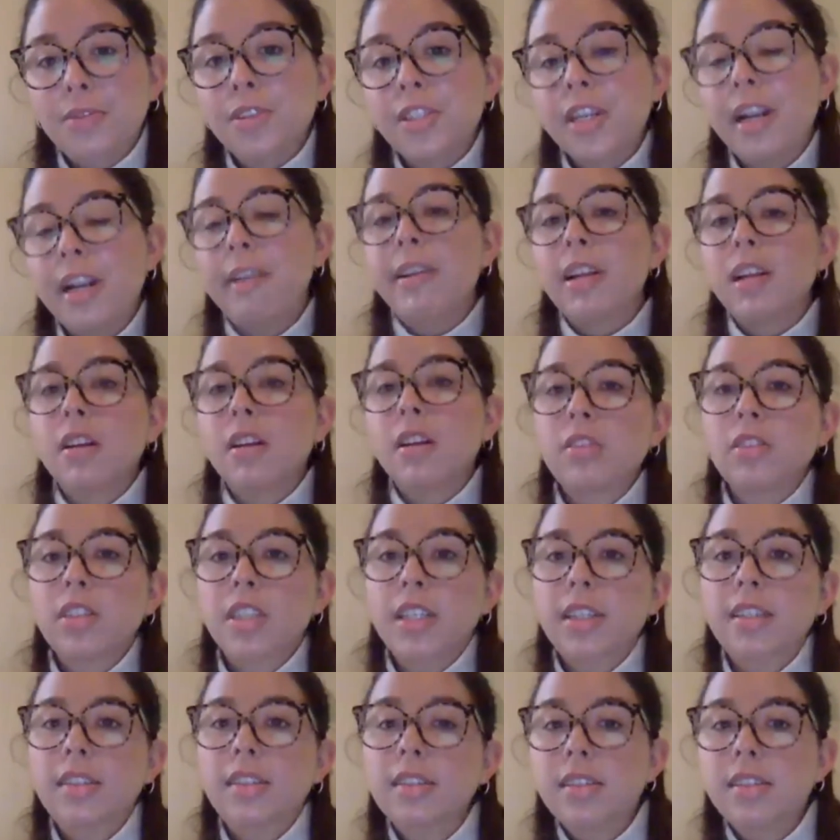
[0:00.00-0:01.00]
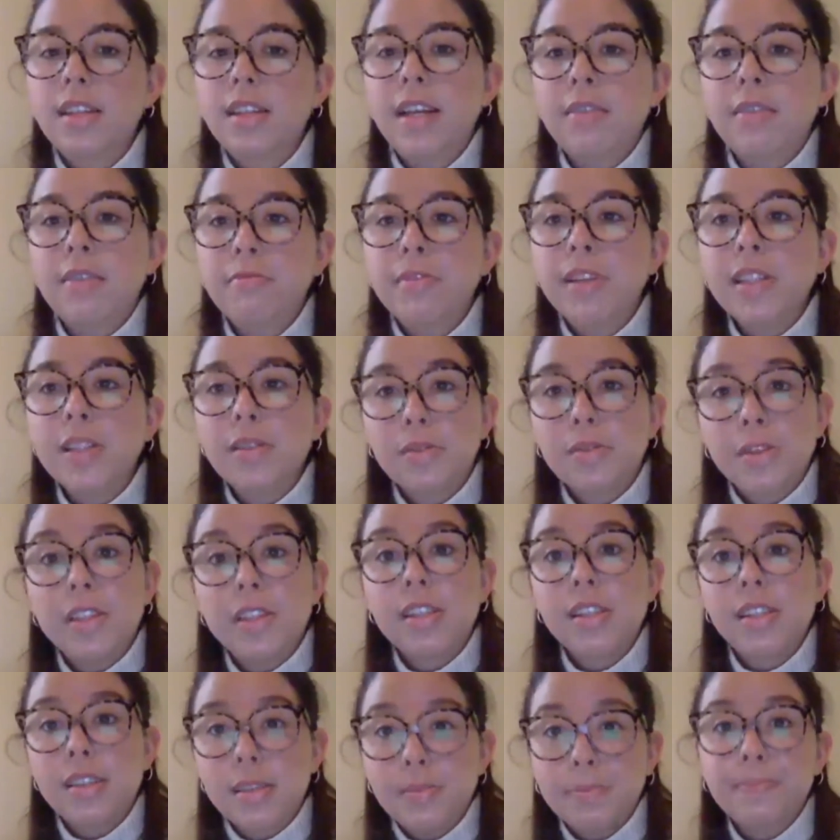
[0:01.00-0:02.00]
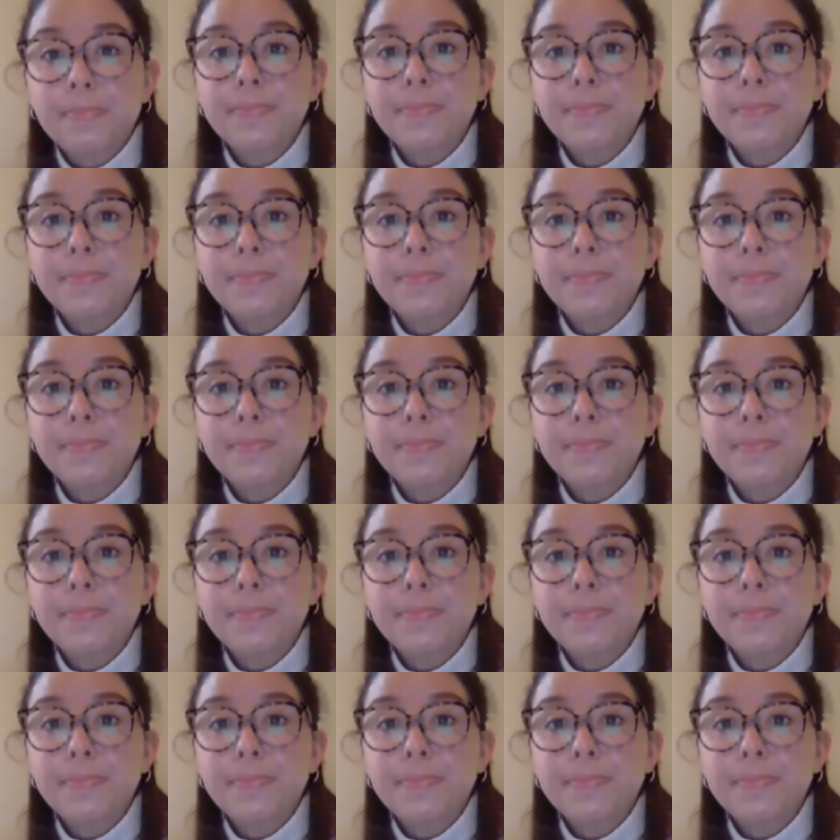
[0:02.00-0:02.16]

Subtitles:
sharing content and resources.